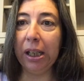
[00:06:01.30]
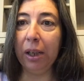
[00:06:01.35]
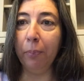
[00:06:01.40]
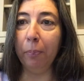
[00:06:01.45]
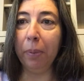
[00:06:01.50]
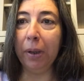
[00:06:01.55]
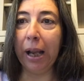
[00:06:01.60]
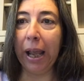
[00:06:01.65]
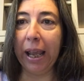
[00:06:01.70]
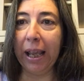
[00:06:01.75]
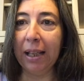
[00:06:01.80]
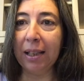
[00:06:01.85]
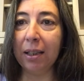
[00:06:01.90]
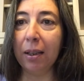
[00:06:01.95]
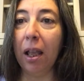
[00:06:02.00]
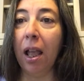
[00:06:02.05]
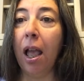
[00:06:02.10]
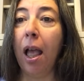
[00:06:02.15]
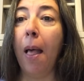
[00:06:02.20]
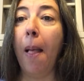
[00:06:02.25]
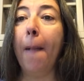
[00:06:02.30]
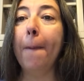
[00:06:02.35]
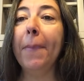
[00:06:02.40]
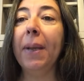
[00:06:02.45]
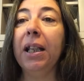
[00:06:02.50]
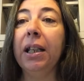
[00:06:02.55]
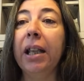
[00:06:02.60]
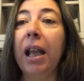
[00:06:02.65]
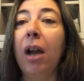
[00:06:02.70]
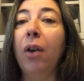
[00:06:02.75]
in place.
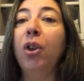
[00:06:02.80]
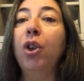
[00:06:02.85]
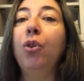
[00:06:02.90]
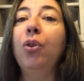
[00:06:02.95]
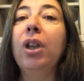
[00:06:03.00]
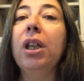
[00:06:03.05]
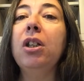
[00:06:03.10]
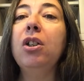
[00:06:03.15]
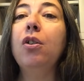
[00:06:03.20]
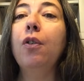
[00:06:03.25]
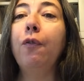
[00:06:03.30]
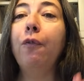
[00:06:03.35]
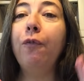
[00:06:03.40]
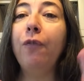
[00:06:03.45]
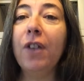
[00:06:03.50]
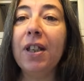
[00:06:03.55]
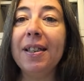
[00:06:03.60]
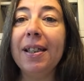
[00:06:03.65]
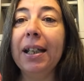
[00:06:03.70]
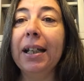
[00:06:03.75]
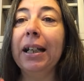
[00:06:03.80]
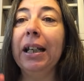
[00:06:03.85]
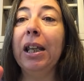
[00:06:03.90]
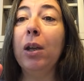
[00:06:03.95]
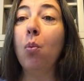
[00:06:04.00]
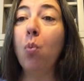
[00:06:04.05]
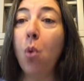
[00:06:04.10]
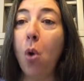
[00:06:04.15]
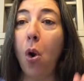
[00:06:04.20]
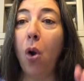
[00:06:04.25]
But now you need to physically
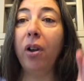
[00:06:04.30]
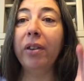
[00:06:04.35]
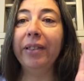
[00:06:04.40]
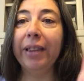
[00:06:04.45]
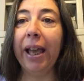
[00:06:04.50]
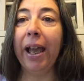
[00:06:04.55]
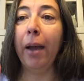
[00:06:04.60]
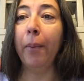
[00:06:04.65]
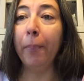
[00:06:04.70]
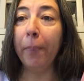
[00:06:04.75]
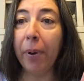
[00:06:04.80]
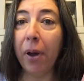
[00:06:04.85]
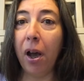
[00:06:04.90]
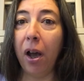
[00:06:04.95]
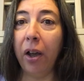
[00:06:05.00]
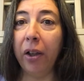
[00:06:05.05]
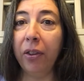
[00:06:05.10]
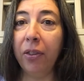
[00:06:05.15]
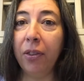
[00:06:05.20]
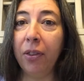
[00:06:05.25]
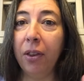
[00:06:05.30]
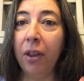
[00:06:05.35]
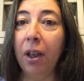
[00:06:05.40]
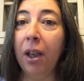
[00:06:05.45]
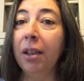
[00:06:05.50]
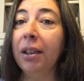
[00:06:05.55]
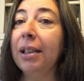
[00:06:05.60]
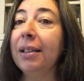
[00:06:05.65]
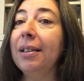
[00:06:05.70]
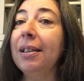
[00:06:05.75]
walk that path.
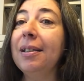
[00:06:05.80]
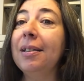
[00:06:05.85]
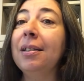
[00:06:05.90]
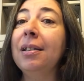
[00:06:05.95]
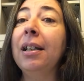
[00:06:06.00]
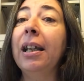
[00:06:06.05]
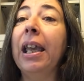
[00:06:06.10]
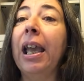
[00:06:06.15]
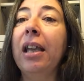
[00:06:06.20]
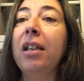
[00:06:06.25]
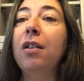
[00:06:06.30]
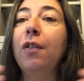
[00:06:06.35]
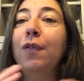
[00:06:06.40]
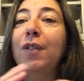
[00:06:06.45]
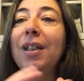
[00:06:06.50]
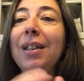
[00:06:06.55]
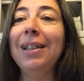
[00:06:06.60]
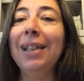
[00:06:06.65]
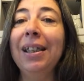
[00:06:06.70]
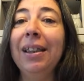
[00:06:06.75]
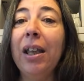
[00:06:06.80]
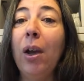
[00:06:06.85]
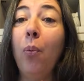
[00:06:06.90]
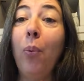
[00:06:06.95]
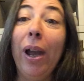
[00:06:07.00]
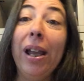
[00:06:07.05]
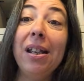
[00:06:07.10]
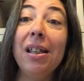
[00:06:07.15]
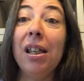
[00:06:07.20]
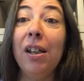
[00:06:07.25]
This isn't a case of sitting there
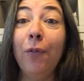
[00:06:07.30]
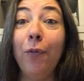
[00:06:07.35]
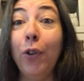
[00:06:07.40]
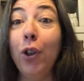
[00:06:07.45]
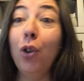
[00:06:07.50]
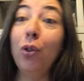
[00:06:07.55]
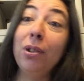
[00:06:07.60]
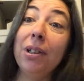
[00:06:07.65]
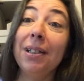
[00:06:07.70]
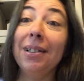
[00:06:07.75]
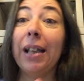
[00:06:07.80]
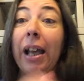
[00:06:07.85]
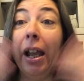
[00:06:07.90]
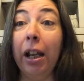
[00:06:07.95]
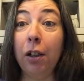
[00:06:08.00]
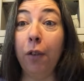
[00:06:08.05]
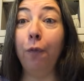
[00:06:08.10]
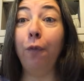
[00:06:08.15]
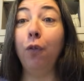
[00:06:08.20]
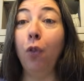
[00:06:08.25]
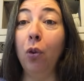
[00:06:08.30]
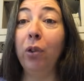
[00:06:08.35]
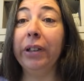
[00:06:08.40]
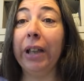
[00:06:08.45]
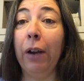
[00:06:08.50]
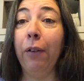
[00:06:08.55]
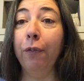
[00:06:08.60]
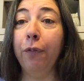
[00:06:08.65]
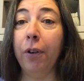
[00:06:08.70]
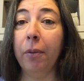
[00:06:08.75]
waiting for your desire to fall
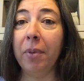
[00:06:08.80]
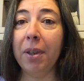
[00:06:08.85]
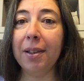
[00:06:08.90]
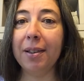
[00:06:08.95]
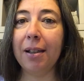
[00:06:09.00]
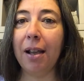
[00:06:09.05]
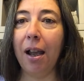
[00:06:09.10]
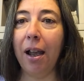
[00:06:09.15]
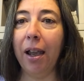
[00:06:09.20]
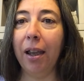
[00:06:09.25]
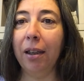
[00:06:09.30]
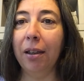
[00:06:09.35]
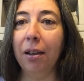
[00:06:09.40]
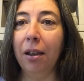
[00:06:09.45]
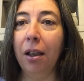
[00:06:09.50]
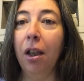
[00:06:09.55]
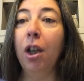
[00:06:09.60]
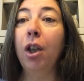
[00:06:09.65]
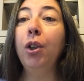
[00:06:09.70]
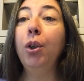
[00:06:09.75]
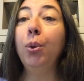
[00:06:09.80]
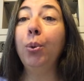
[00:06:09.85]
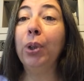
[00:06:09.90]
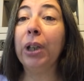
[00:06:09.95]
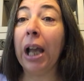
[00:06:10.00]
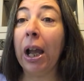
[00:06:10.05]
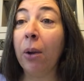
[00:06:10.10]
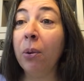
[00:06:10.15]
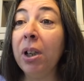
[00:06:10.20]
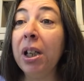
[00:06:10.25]
down from the sky. You
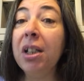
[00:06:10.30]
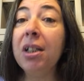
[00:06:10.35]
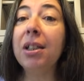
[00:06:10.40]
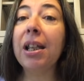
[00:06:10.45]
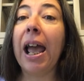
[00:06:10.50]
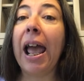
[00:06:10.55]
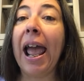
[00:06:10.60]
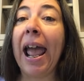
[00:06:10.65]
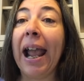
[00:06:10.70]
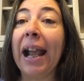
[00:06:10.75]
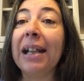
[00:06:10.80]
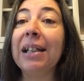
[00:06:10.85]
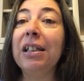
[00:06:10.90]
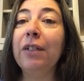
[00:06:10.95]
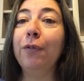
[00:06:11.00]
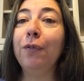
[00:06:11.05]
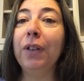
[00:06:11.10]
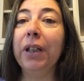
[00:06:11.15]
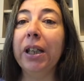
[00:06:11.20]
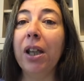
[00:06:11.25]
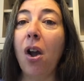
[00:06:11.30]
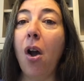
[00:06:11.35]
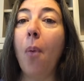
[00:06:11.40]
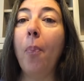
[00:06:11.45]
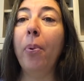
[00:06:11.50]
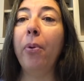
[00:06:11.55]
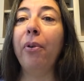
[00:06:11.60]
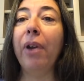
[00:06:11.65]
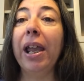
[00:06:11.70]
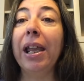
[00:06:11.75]
now need to actively
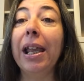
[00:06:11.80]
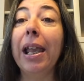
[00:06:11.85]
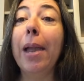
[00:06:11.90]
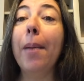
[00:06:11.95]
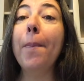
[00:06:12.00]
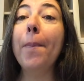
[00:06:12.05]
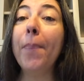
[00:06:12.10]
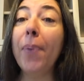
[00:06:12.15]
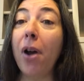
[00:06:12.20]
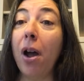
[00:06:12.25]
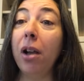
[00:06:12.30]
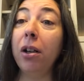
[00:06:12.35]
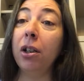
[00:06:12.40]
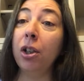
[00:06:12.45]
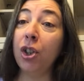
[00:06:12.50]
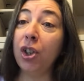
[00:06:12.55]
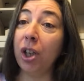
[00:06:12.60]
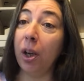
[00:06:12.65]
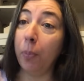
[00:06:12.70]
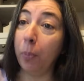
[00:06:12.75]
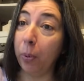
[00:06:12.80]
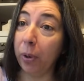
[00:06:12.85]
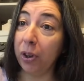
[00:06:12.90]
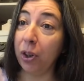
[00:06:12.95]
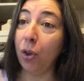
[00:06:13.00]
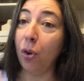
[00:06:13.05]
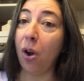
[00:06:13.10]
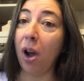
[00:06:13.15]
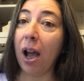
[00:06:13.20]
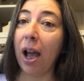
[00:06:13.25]
operate in partnership with
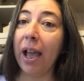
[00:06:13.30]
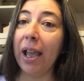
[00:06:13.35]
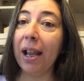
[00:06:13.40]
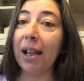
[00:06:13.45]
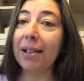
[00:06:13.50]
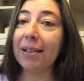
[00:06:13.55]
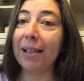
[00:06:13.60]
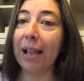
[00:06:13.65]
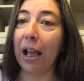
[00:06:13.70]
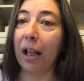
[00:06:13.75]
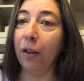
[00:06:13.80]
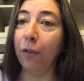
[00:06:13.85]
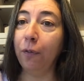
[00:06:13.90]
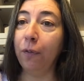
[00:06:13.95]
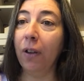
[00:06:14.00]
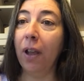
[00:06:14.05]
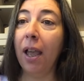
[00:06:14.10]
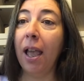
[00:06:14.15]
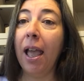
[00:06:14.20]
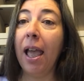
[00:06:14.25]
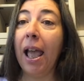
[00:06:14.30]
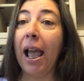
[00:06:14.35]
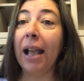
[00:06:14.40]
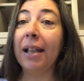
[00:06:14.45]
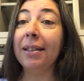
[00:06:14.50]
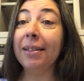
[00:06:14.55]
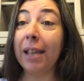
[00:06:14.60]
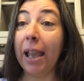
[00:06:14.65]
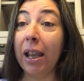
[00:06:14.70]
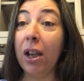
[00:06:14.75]
your higher self
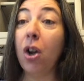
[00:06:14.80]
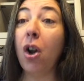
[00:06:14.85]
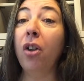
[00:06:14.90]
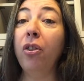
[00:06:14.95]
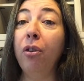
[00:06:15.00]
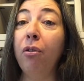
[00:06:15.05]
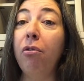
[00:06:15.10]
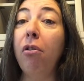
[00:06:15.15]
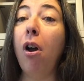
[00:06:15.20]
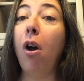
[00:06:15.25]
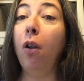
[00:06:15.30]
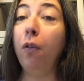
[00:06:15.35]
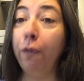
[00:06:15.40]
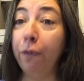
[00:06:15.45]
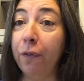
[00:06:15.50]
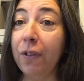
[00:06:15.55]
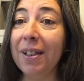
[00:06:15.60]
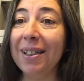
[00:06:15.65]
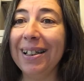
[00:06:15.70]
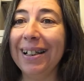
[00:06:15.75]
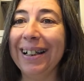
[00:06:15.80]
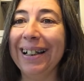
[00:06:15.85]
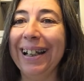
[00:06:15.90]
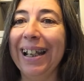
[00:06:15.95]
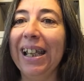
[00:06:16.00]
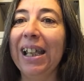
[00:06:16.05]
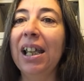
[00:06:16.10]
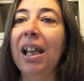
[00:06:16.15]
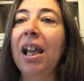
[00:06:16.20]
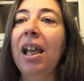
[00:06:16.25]
and take on the role
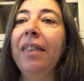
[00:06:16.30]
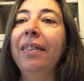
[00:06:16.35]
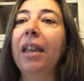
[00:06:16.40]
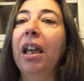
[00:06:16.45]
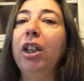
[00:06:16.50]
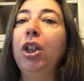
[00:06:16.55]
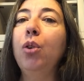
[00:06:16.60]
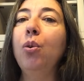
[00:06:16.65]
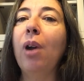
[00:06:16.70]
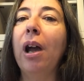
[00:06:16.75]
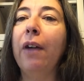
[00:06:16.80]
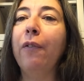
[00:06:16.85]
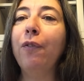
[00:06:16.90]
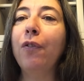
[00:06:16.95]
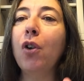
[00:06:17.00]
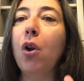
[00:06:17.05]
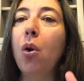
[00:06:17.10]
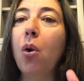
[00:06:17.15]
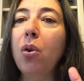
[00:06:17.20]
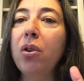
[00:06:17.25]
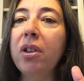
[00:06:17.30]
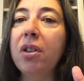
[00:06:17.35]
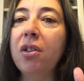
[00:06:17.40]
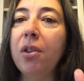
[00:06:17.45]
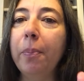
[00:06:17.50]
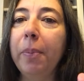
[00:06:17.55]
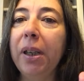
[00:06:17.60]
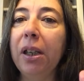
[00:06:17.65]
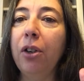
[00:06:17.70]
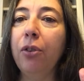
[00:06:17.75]
physically that you have caused to
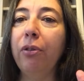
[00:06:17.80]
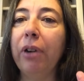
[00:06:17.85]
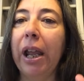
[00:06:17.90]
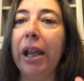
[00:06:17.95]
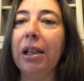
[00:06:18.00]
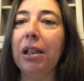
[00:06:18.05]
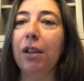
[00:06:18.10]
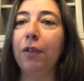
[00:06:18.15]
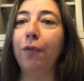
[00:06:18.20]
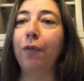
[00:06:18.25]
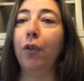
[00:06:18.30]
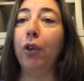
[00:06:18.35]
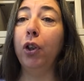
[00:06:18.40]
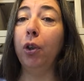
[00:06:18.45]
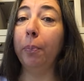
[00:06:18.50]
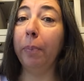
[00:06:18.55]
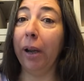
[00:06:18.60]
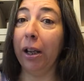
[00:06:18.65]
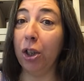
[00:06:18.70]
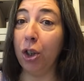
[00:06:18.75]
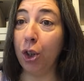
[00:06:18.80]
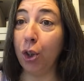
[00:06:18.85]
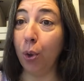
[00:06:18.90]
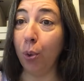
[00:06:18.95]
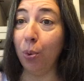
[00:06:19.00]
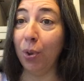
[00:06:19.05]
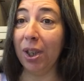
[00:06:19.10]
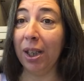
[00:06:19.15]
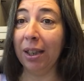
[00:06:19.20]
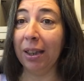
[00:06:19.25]
be created for you by
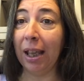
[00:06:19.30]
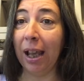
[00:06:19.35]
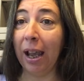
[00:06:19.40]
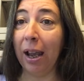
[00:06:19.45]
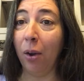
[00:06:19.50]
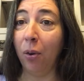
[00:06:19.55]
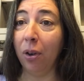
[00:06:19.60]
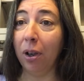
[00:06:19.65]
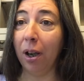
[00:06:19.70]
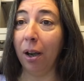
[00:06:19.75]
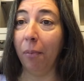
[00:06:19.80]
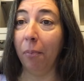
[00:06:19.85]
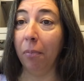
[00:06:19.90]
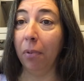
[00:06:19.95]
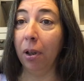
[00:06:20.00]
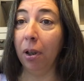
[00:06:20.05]
choosing the outcome.